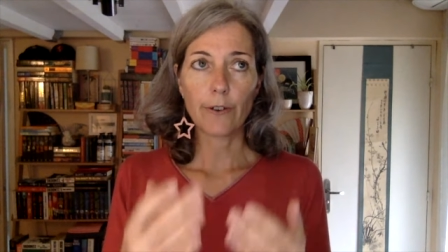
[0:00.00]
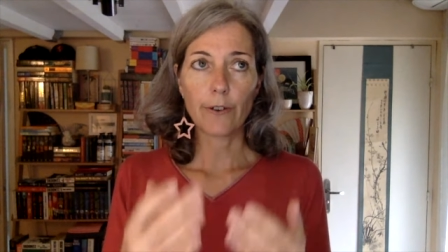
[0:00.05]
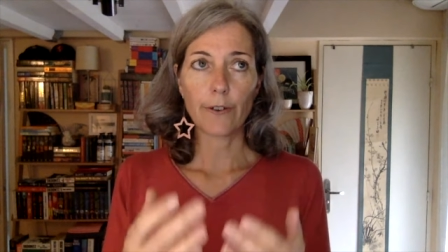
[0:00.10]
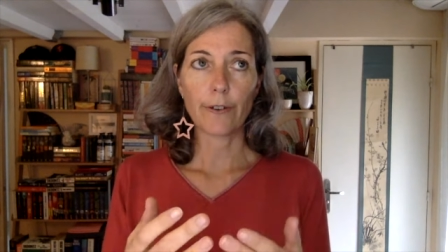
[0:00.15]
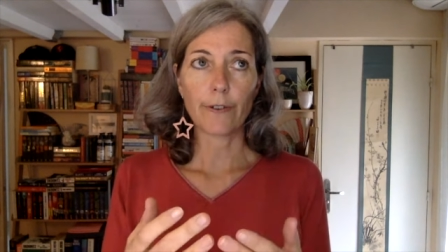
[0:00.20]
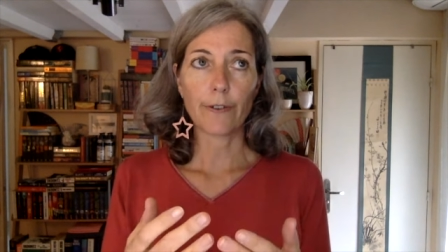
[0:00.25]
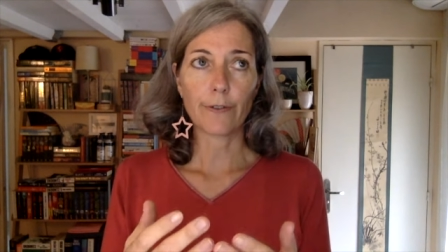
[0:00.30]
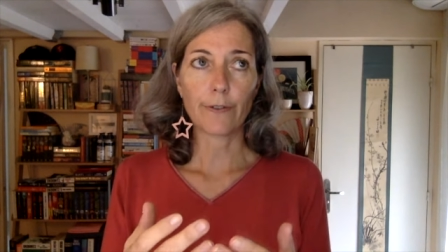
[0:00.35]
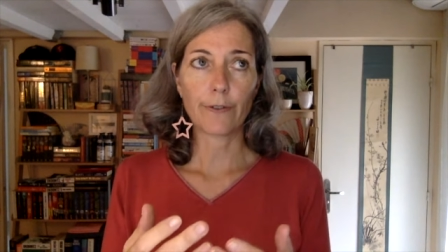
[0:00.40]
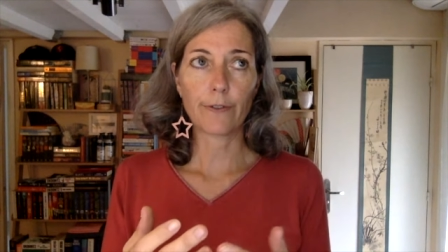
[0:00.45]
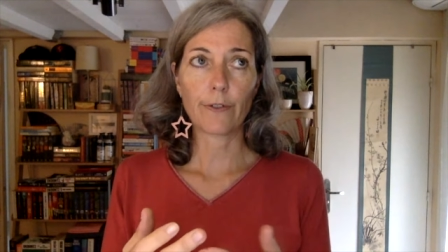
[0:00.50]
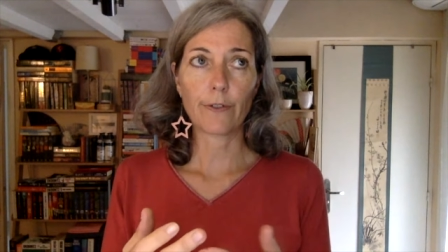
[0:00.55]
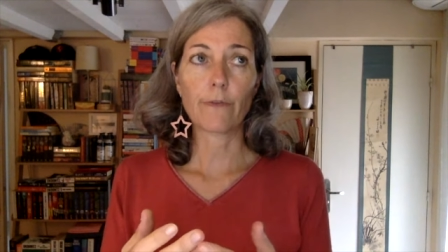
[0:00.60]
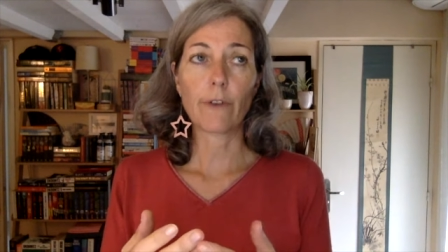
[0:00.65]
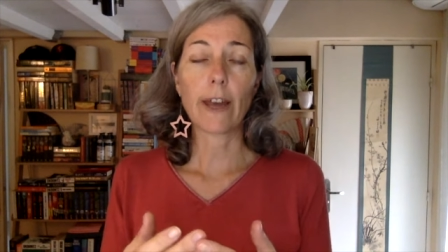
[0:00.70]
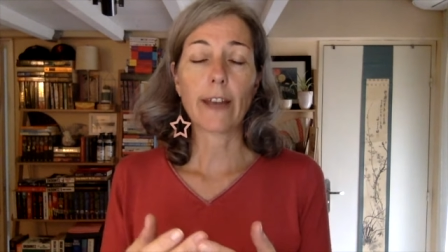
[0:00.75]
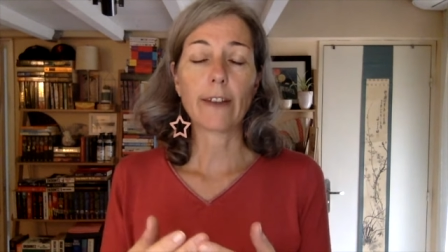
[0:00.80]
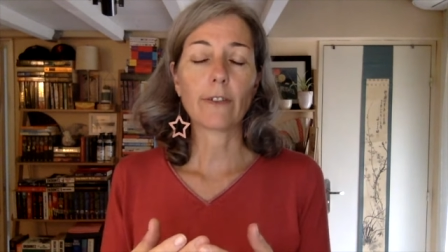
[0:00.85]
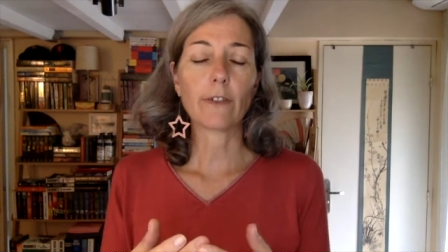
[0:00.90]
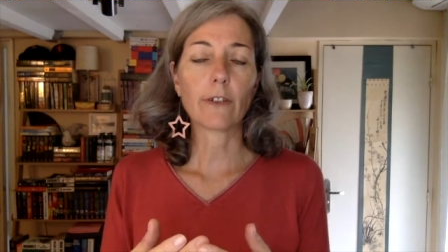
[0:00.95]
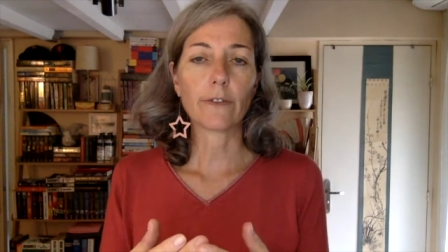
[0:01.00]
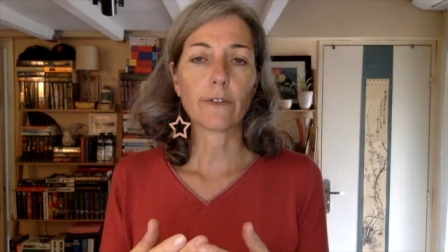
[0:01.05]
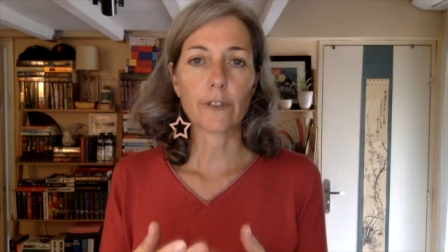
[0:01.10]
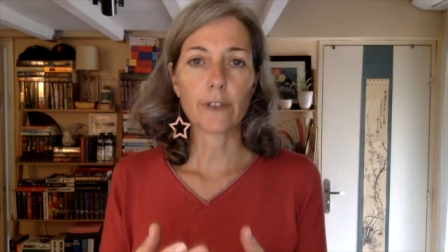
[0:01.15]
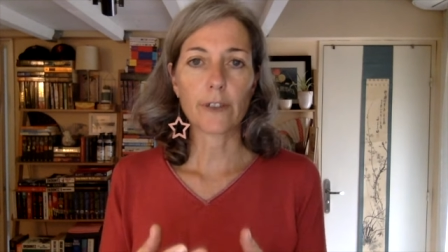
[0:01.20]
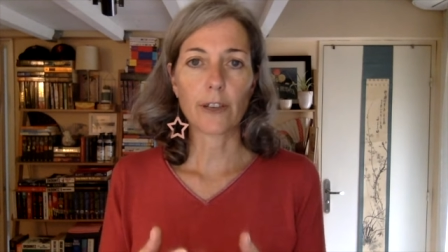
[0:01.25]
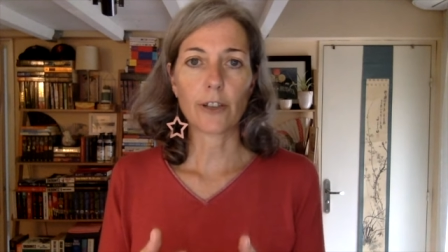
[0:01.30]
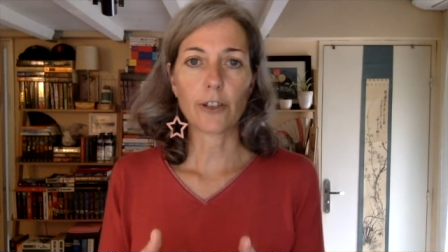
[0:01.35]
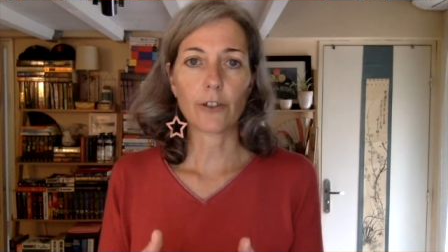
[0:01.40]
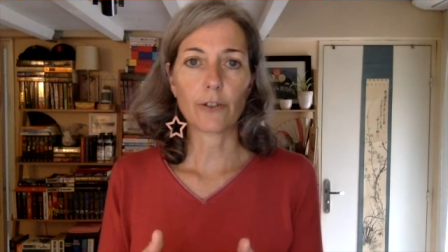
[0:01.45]
uh, the right
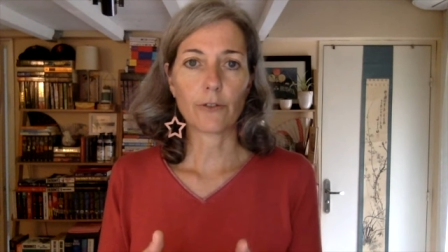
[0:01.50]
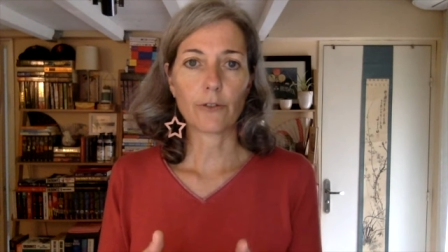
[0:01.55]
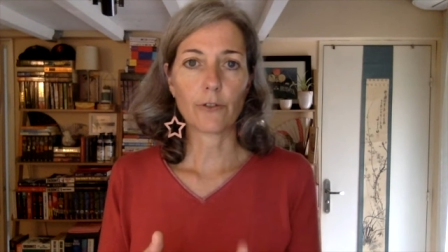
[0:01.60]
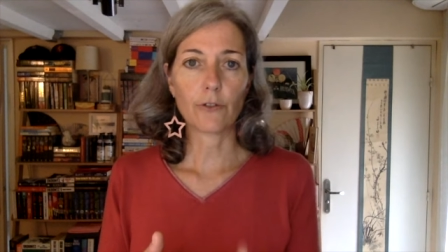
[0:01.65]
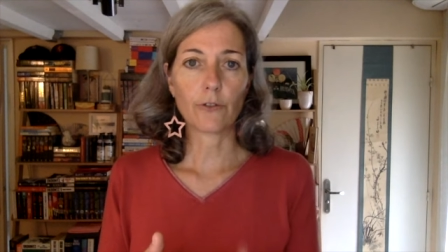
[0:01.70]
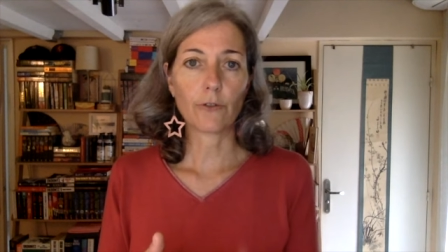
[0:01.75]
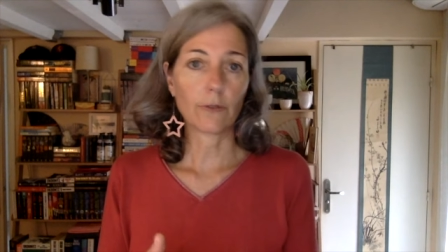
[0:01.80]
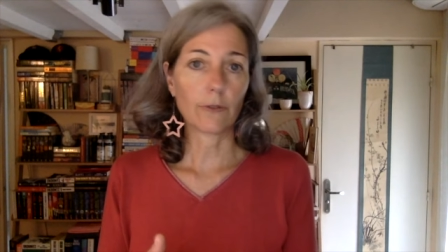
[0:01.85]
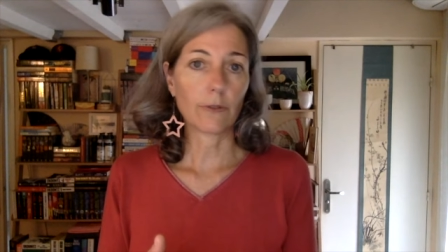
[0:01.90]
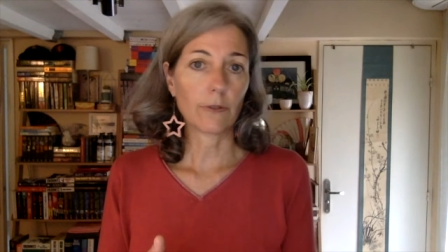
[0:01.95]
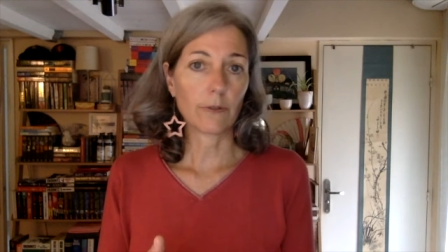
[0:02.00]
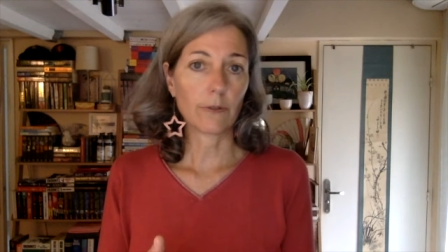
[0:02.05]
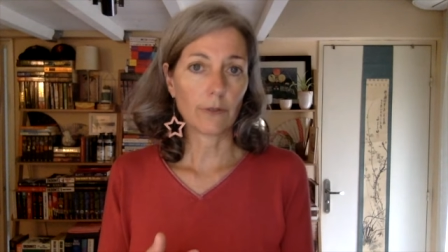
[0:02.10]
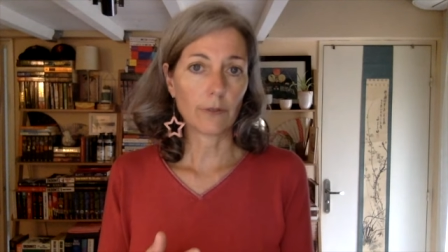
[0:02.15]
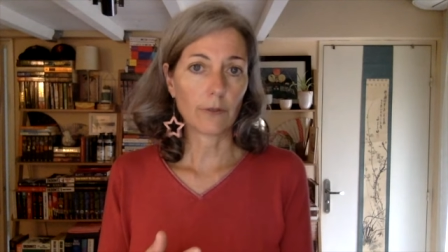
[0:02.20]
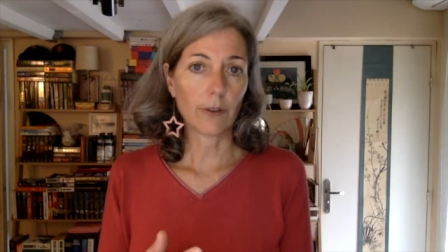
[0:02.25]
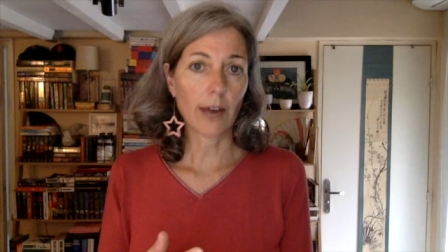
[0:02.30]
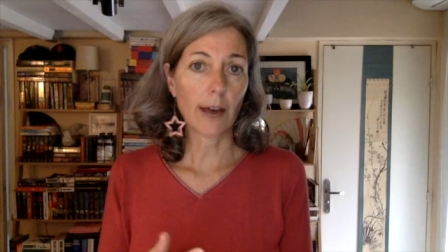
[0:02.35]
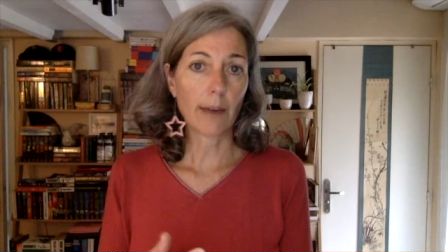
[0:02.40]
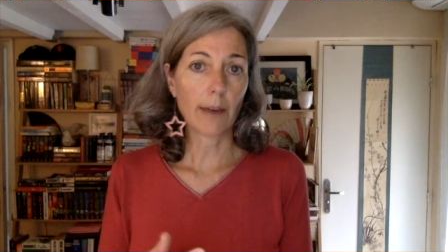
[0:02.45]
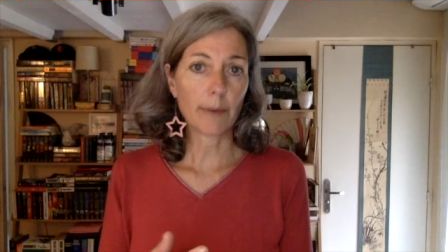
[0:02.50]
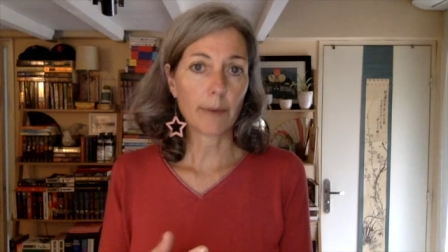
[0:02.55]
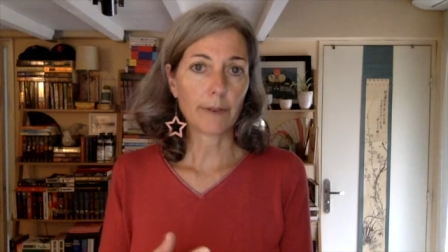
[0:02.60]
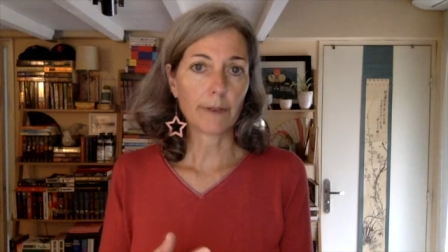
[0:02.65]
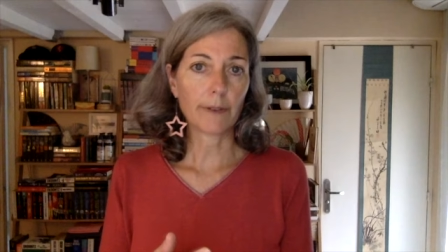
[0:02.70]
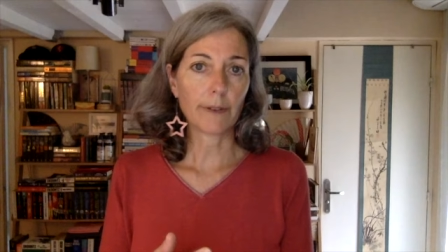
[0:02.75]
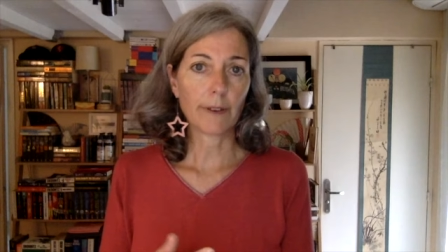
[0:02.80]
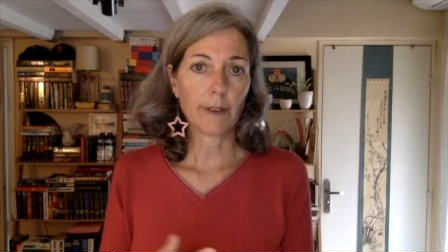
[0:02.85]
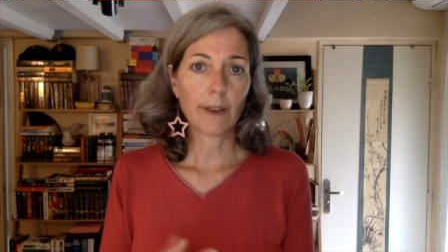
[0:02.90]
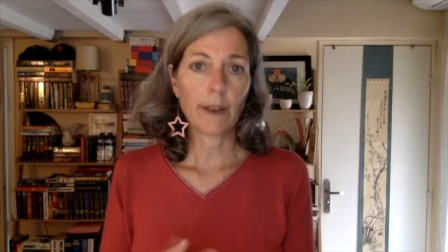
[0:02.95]
conversations to to
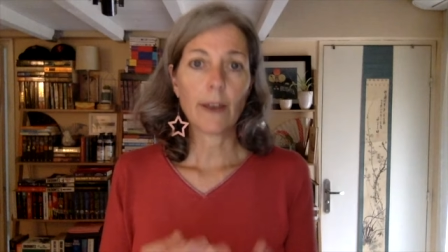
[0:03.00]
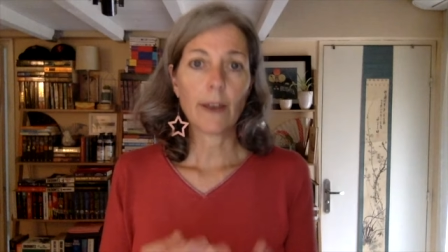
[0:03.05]
happen.